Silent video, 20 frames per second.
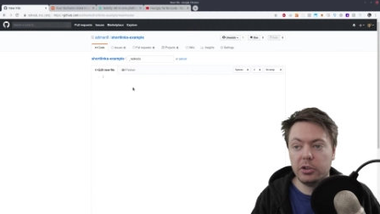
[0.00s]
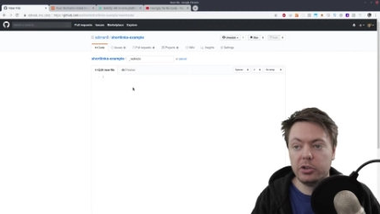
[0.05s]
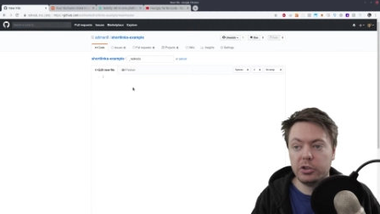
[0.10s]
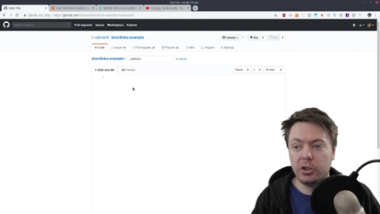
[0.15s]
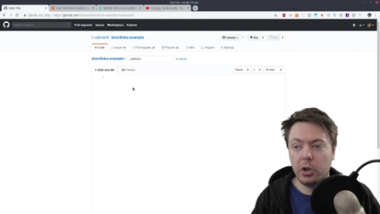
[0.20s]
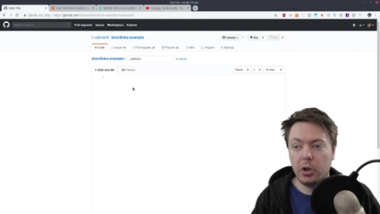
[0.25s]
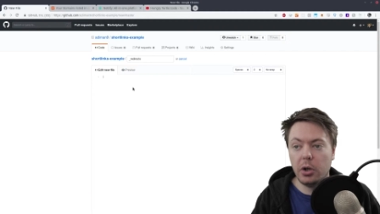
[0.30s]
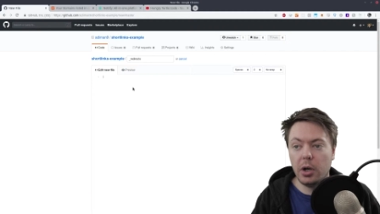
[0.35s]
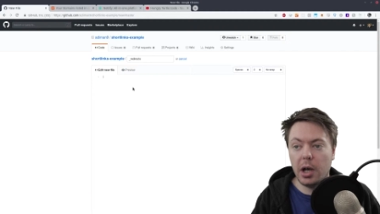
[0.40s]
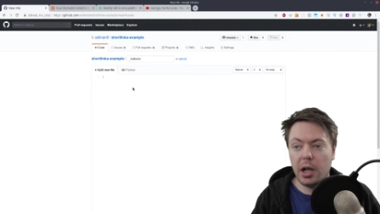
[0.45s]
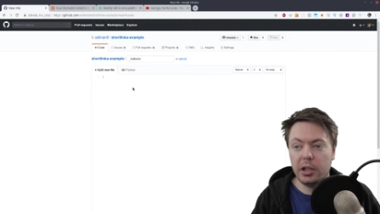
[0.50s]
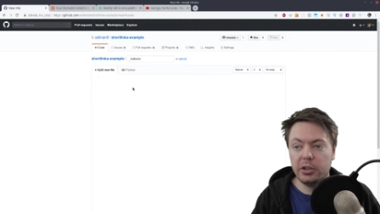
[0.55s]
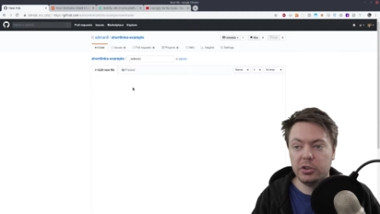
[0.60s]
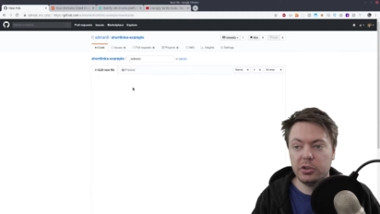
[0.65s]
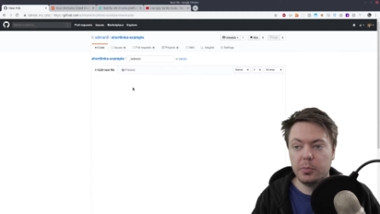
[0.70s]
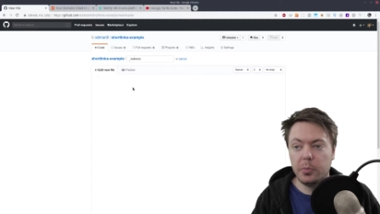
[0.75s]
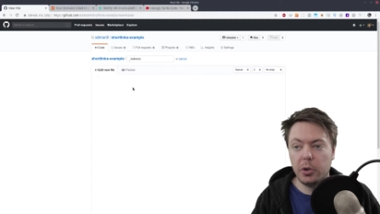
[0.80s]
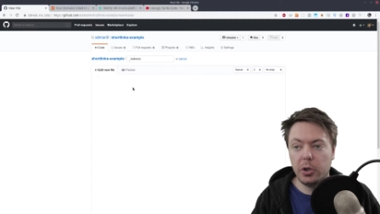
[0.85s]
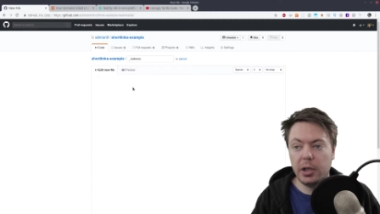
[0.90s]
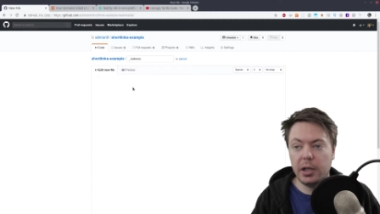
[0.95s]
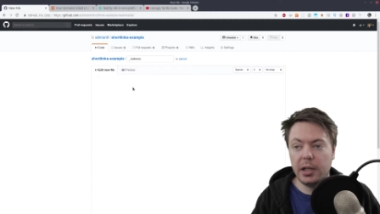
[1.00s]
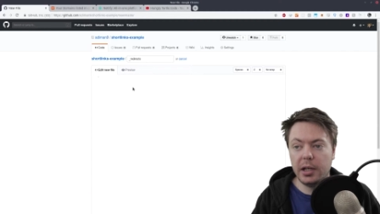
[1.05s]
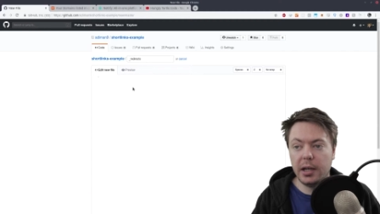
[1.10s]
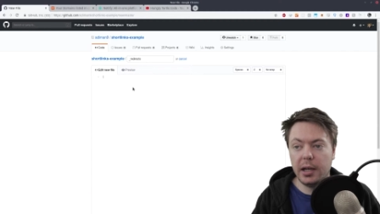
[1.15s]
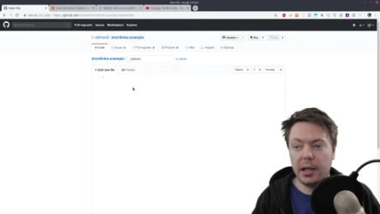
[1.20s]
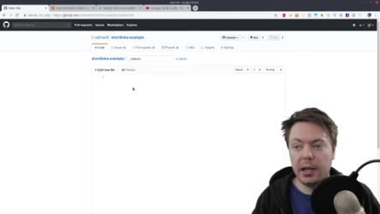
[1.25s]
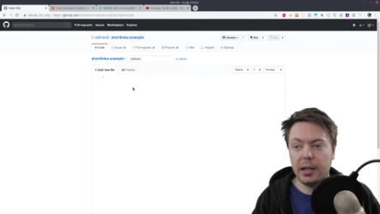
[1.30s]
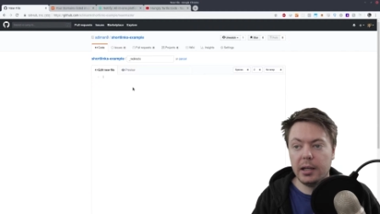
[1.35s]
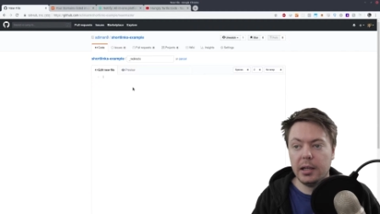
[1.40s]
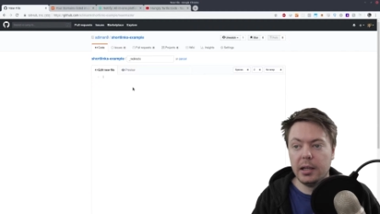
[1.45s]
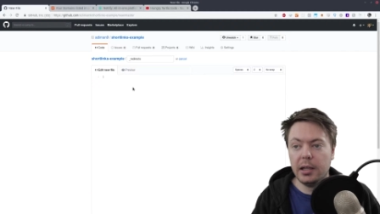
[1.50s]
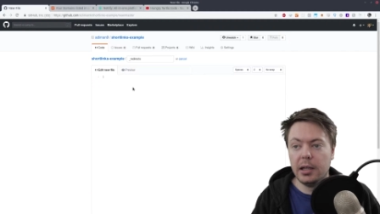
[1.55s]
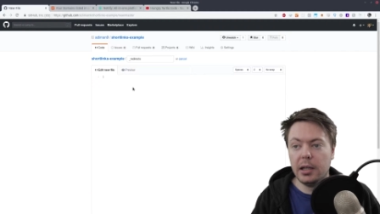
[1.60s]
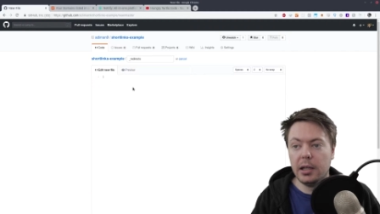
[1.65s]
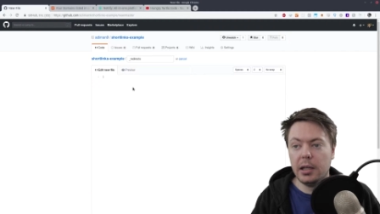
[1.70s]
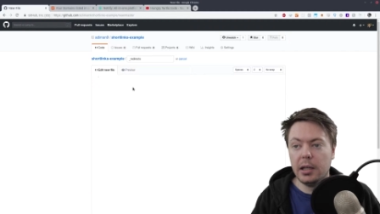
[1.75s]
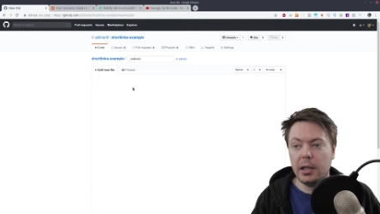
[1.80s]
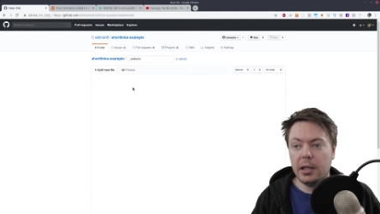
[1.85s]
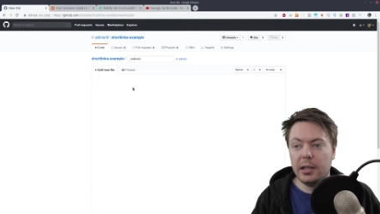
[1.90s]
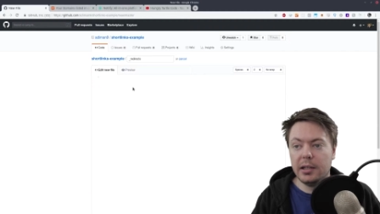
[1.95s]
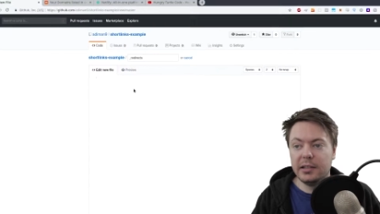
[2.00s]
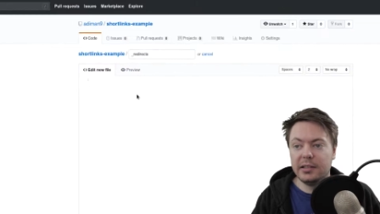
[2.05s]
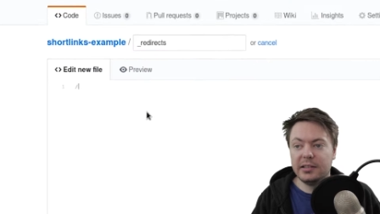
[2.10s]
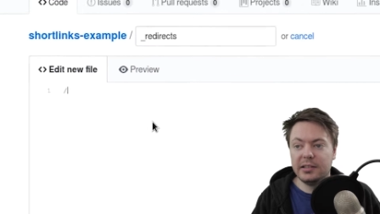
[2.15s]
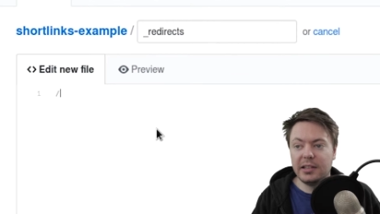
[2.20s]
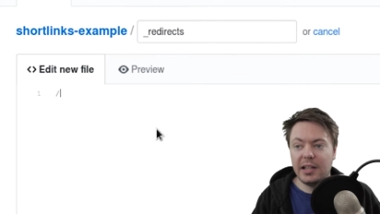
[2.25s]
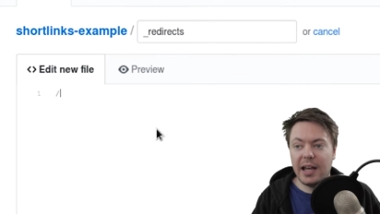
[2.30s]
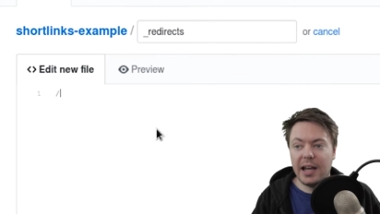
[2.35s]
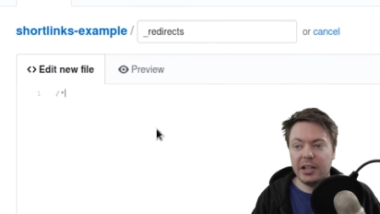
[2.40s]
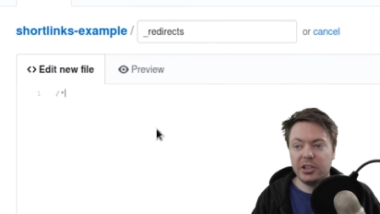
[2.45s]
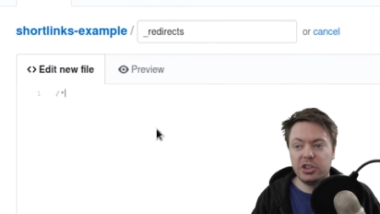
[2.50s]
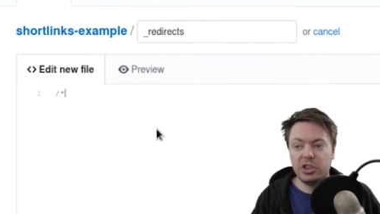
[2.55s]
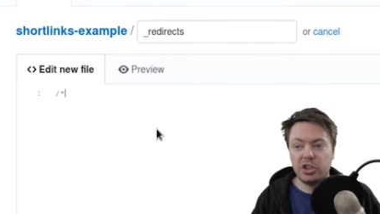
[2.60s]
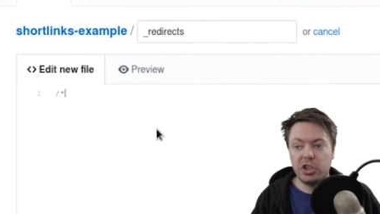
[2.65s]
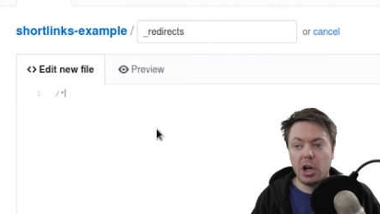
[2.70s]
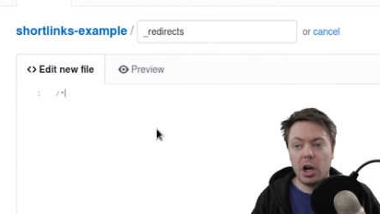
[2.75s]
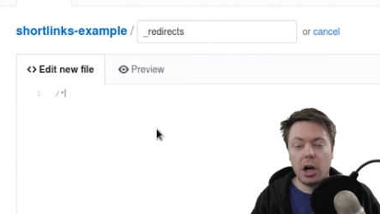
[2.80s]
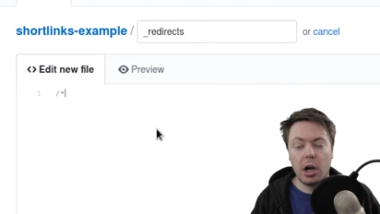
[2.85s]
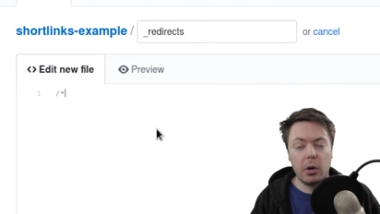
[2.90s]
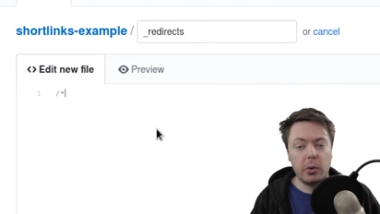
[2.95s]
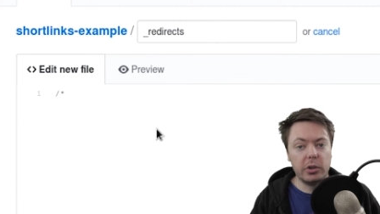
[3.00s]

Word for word: So I'll just put in a slash star,